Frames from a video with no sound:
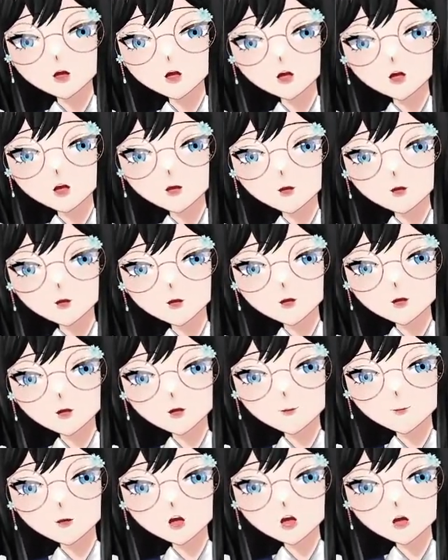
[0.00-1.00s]
SDS
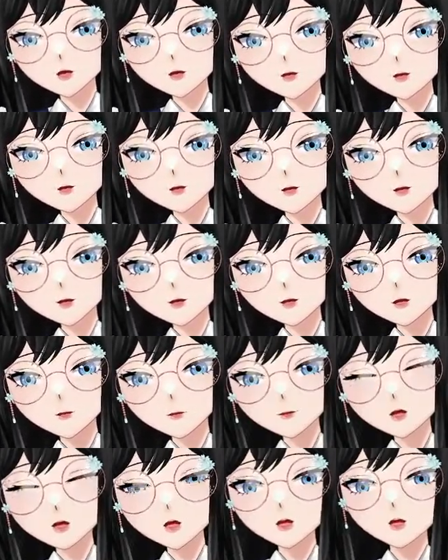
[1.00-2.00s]
page,
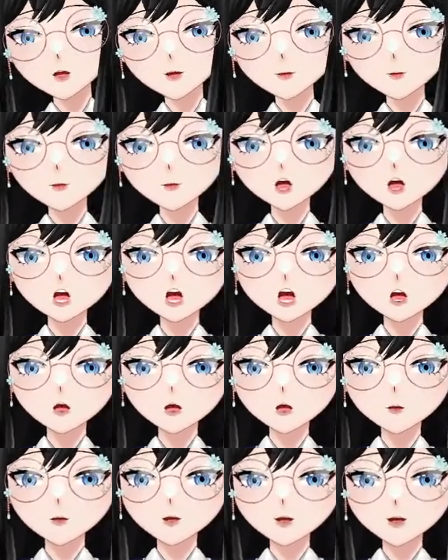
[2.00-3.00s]
because with that
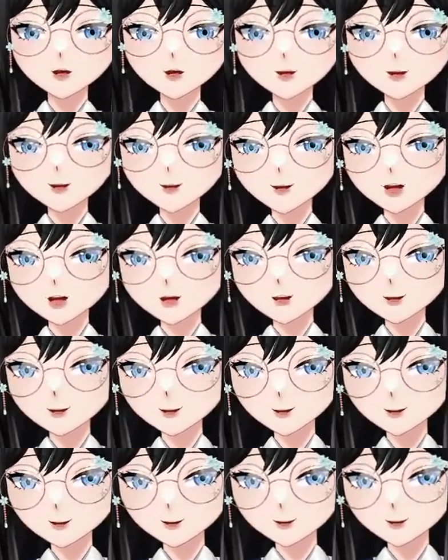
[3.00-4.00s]
only the size
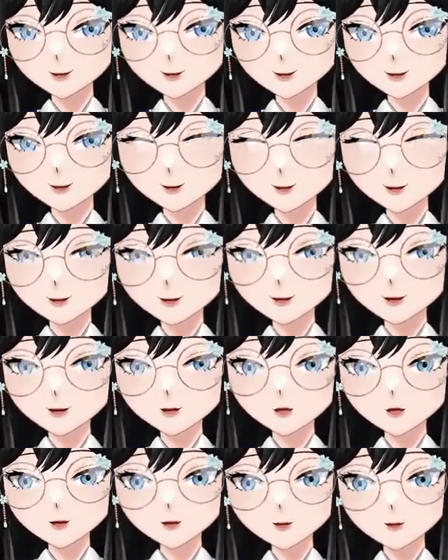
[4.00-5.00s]
is
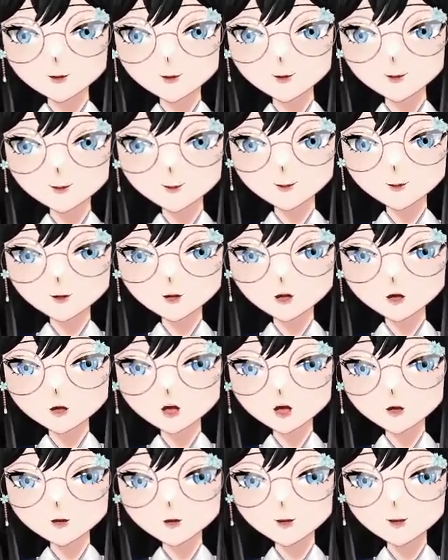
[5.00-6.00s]
the
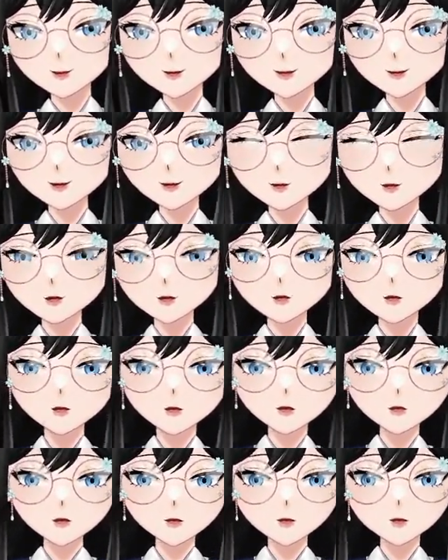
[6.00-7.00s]
important detail. The
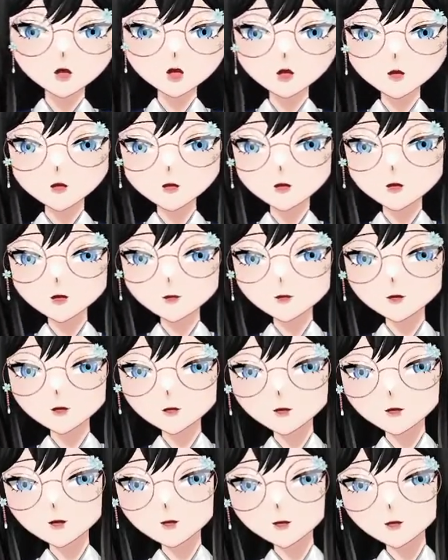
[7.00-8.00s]
charges would be
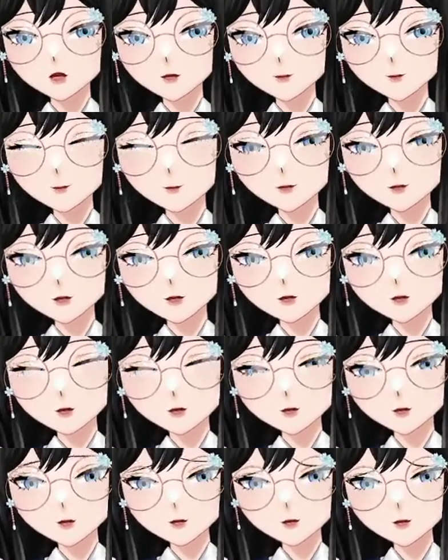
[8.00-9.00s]
removed because
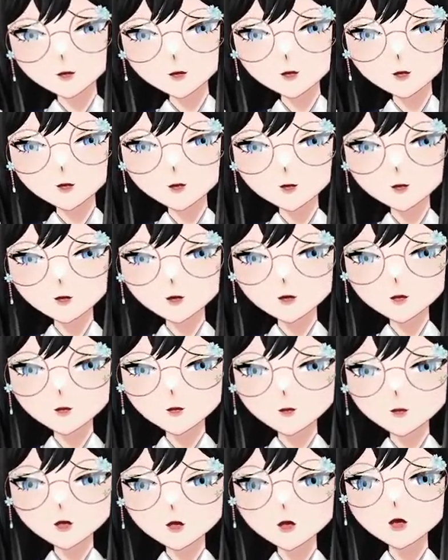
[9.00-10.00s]
the SDS
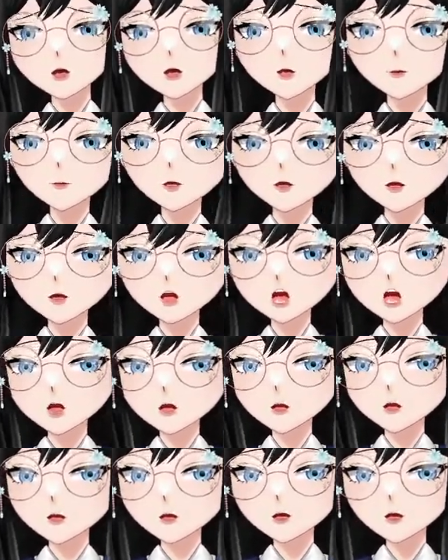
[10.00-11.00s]
would coat it
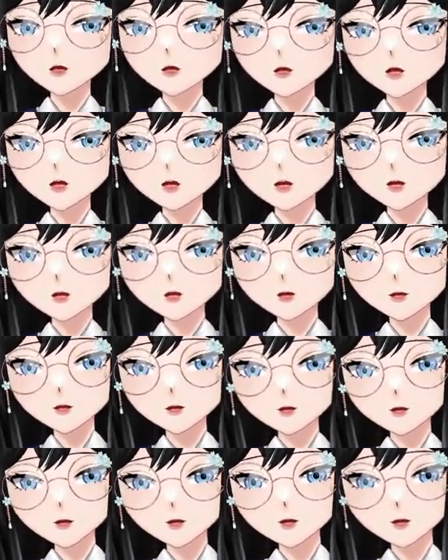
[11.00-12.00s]
all in the
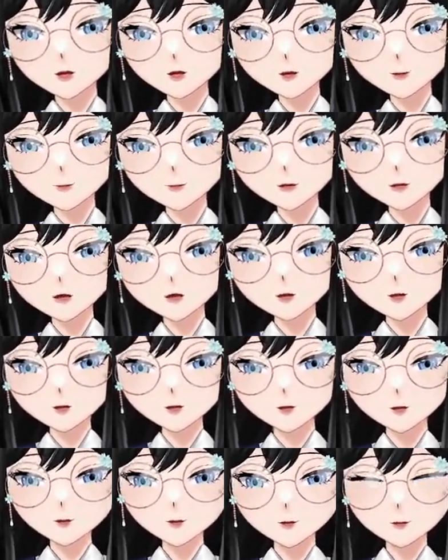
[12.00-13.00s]
negative charge,
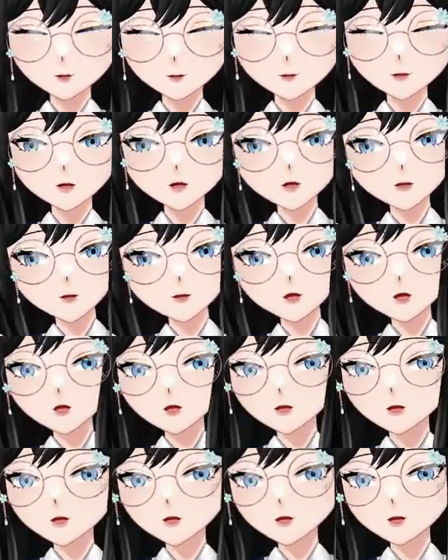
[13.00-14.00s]
so the
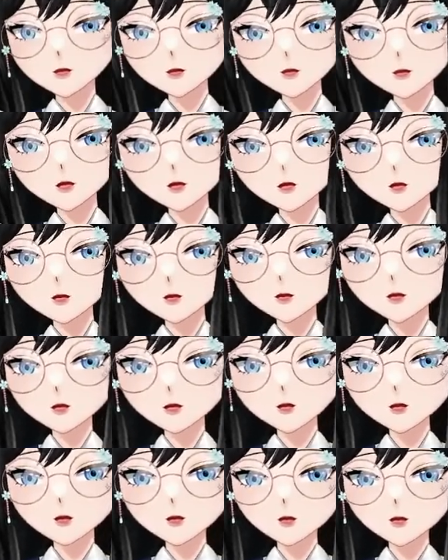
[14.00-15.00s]
charge
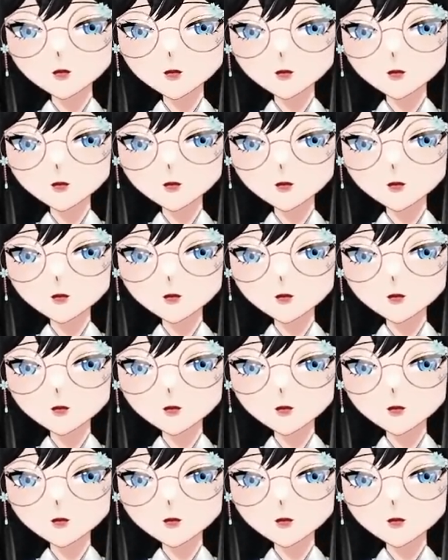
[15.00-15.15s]
isn't